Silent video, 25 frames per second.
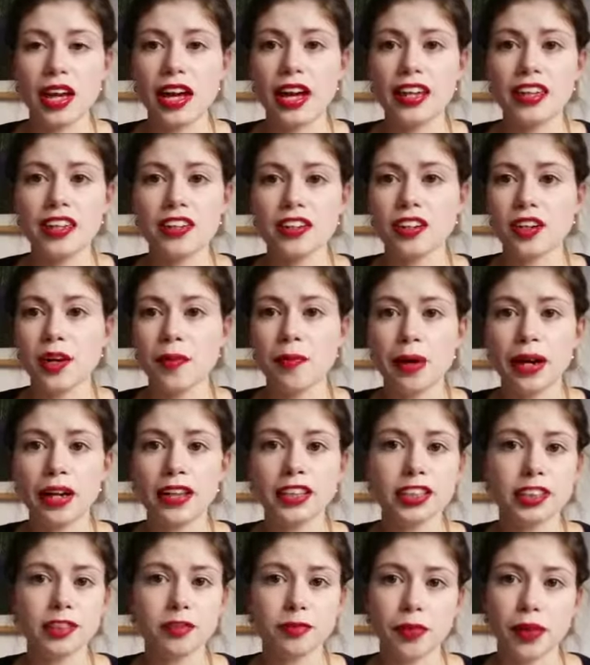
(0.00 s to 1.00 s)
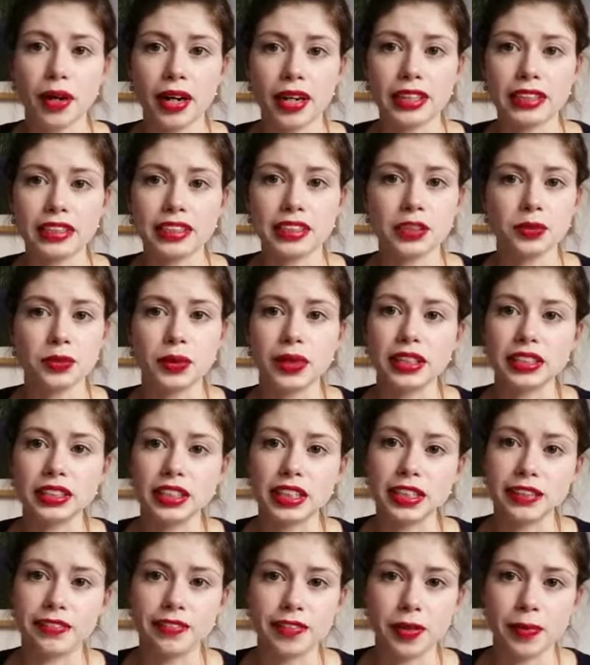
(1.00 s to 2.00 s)
And they're comparative price as well
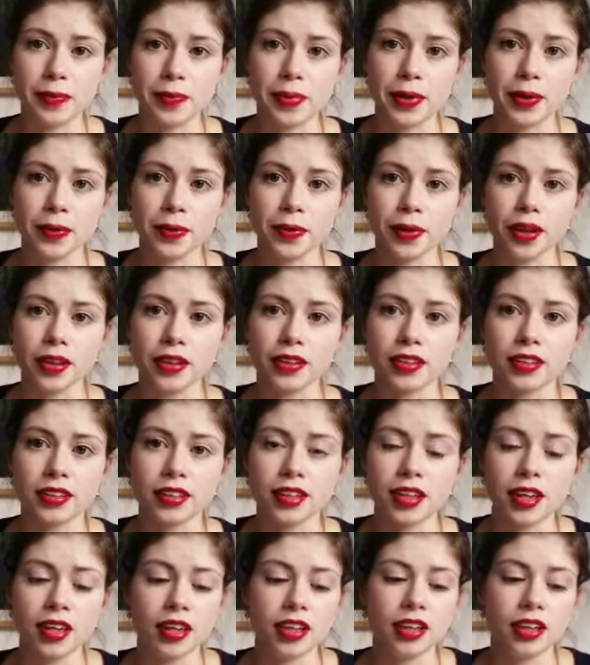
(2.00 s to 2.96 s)
to the Fitbit ones.